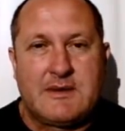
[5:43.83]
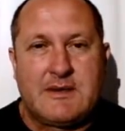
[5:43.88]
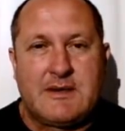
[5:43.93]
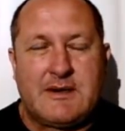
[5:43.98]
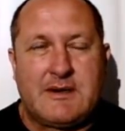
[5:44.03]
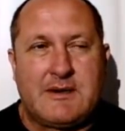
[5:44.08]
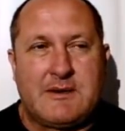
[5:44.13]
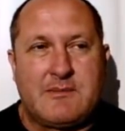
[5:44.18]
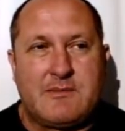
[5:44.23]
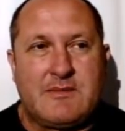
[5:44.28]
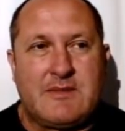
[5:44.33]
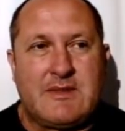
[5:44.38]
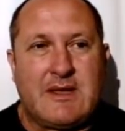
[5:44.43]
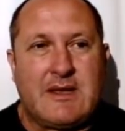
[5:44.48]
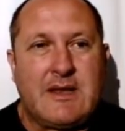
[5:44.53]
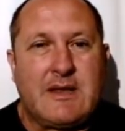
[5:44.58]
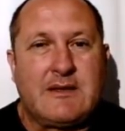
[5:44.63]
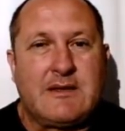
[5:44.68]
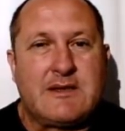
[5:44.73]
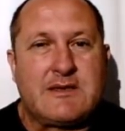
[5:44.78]

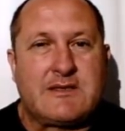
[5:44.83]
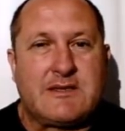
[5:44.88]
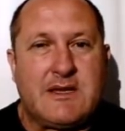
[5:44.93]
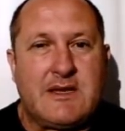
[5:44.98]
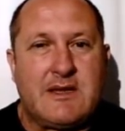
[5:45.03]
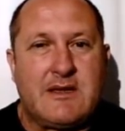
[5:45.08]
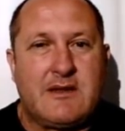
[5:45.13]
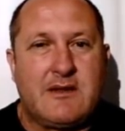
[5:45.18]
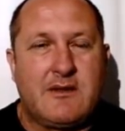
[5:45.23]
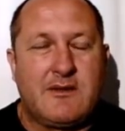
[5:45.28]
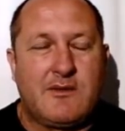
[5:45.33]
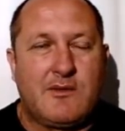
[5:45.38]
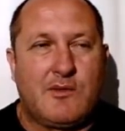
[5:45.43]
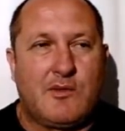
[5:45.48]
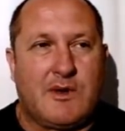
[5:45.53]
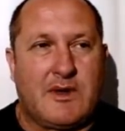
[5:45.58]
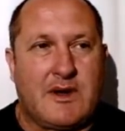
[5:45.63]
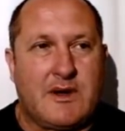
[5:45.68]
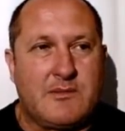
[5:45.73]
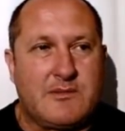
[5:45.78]
that understand
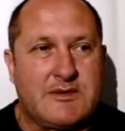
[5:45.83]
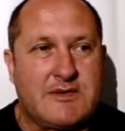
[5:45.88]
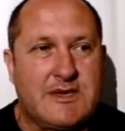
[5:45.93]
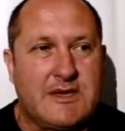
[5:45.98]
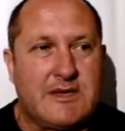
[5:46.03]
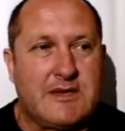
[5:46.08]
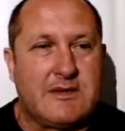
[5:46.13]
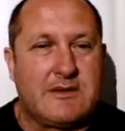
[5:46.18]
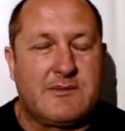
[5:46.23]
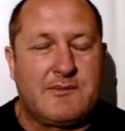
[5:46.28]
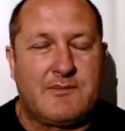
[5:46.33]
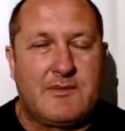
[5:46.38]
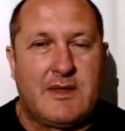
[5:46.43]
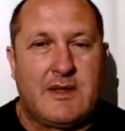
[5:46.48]
what I'm saying.